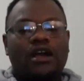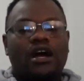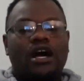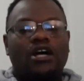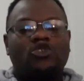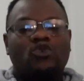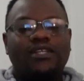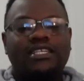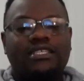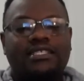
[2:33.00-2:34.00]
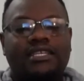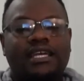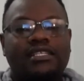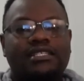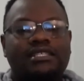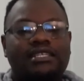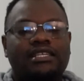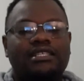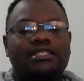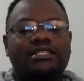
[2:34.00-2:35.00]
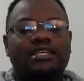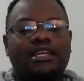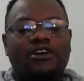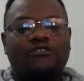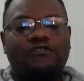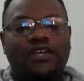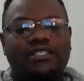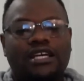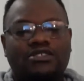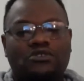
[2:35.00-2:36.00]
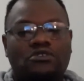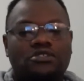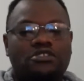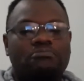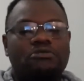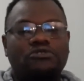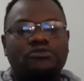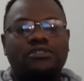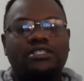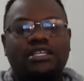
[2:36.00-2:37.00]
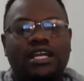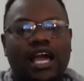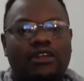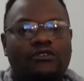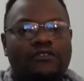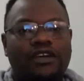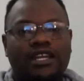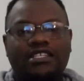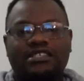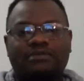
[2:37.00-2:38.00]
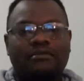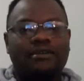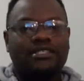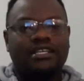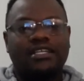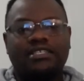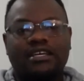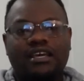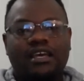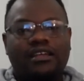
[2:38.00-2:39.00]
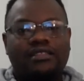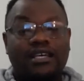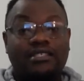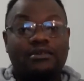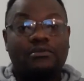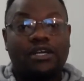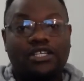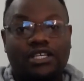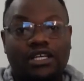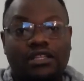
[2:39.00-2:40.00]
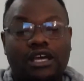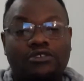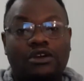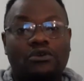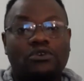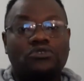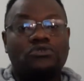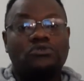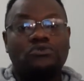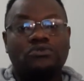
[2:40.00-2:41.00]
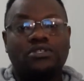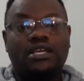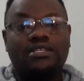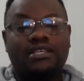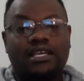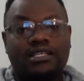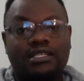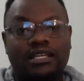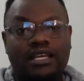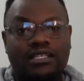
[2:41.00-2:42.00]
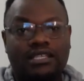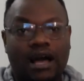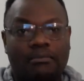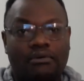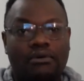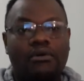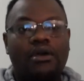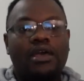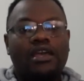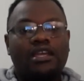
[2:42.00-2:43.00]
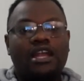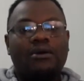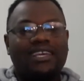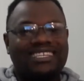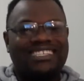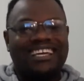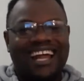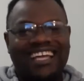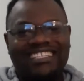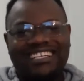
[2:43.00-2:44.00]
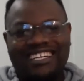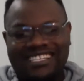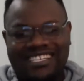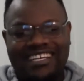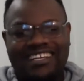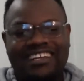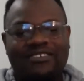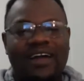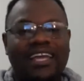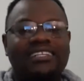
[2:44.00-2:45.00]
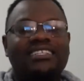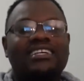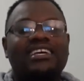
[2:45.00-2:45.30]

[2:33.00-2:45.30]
to what extent did internal factors contribute to the decline of the Great Zimbabwe State? That's the question that we are going to use as an example in our essay writing lesson, right?